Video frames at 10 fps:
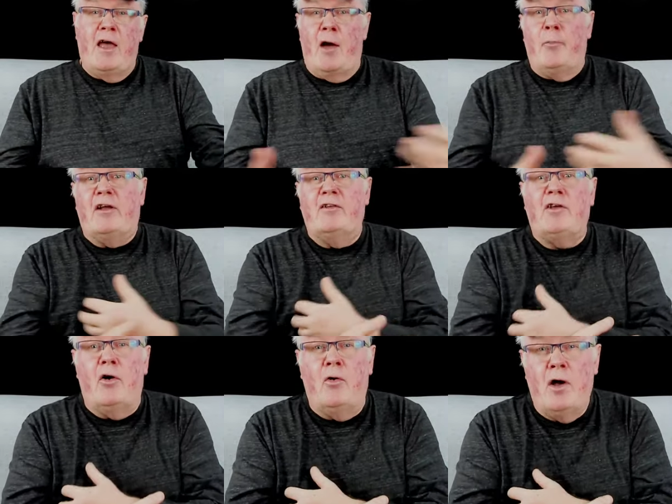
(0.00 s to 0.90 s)
and we can
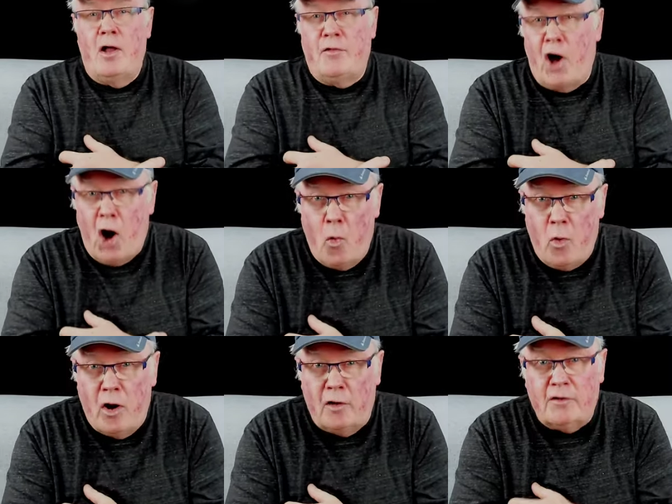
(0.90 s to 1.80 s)
tell the whole
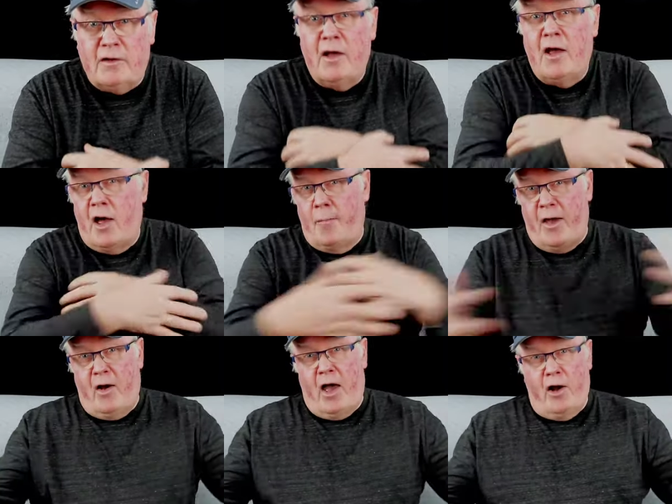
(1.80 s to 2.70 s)
world
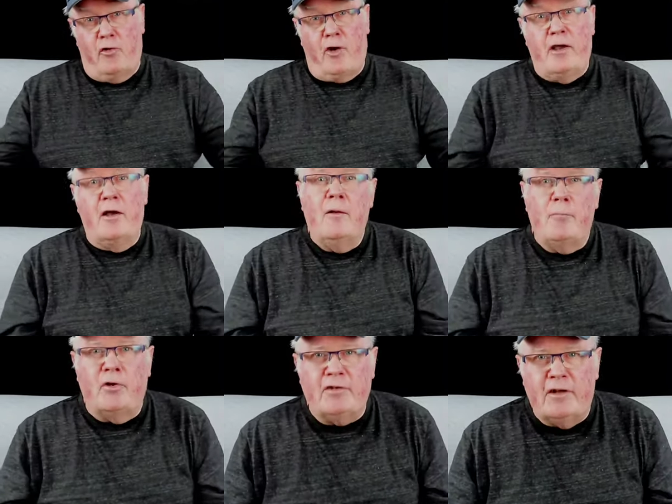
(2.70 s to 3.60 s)
about how great
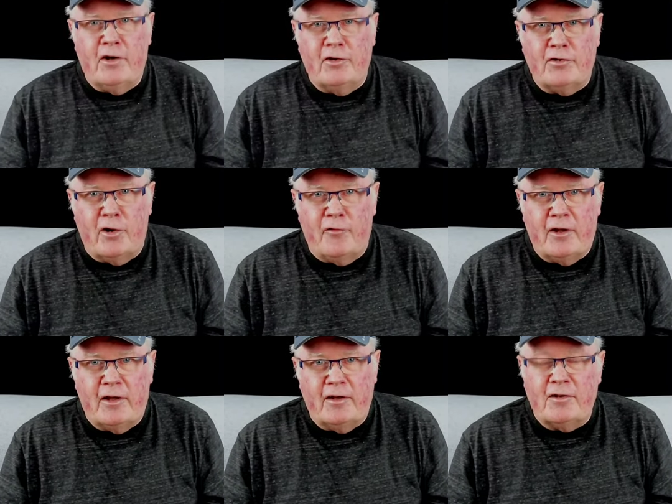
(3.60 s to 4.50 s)
Bosnia and
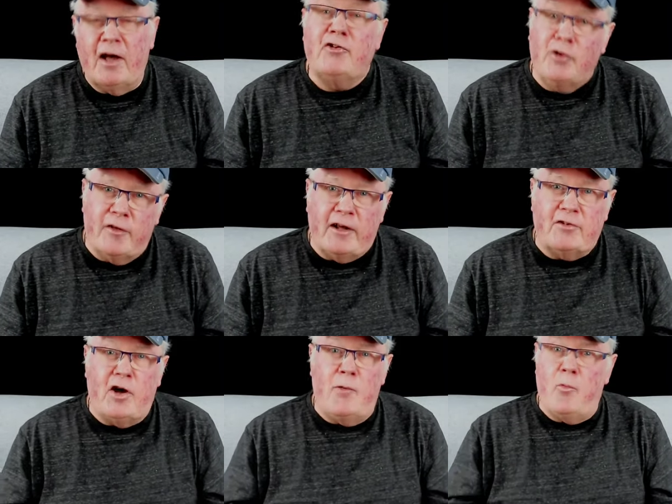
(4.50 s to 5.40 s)
Herzegovina is. Until the
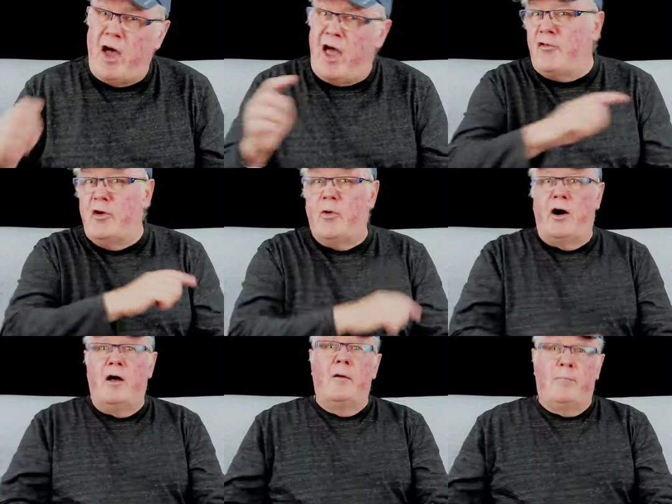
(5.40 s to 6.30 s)
next time, wherever you
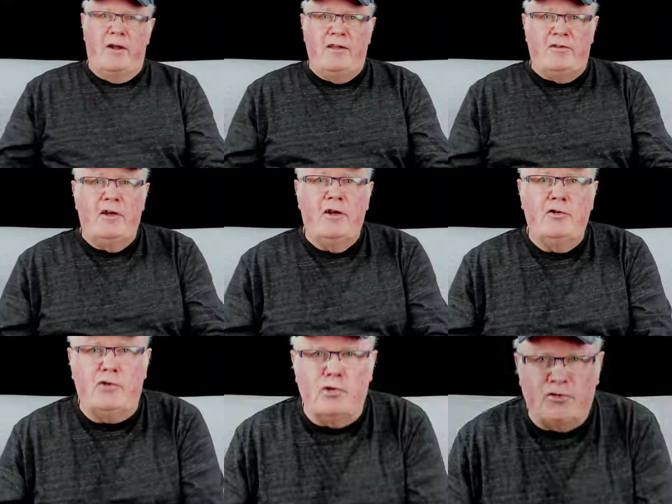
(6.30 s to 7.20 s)
are, please
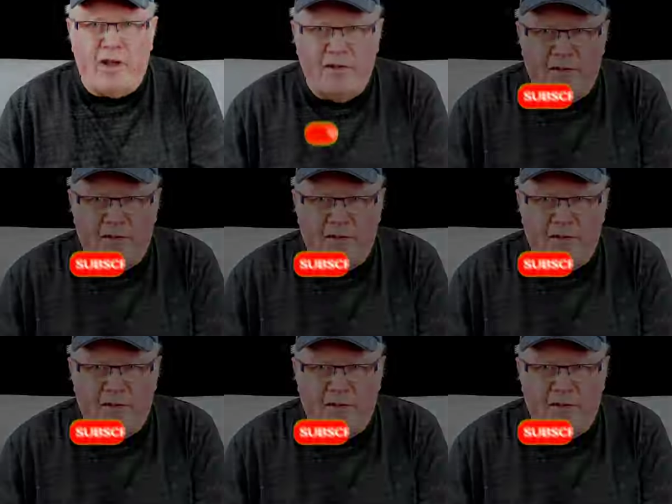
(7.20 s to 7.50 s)
do stay